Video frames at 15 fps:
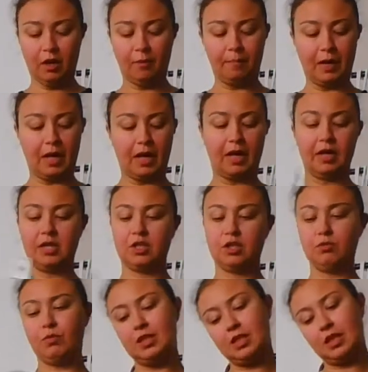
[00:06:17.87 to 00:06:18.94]
but it's a
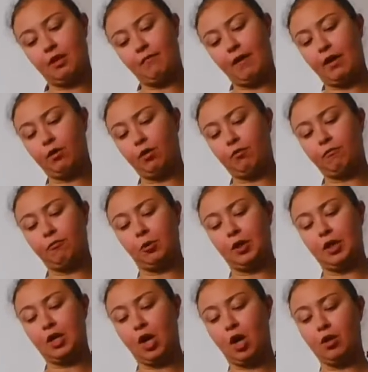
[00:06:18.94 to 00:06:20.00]
retail value of
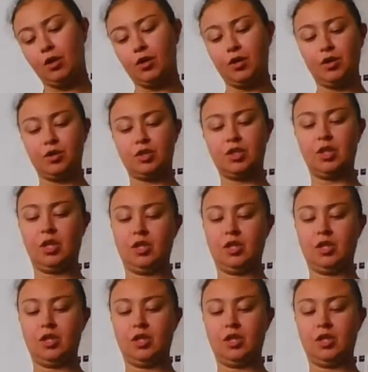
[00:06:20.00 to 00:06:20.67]
$40.